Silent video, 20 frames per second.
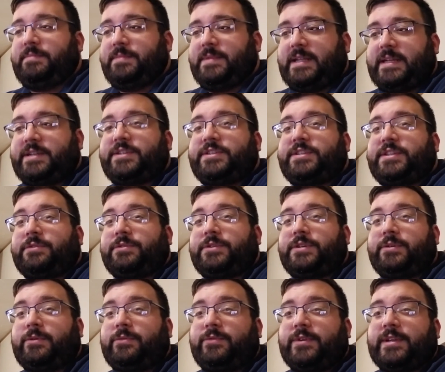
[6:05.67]
they still
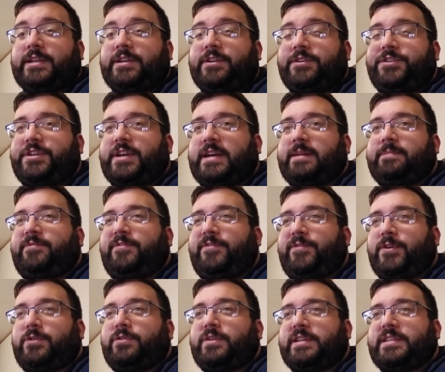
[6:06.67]
do a really good job
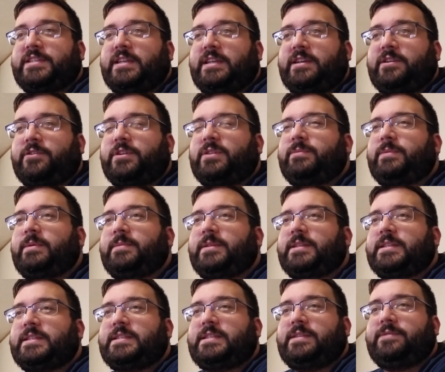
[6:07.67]
focusing on the
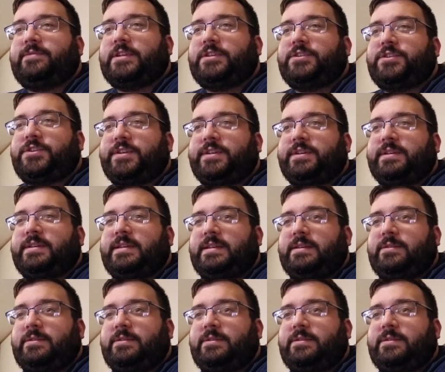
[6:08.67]
women's division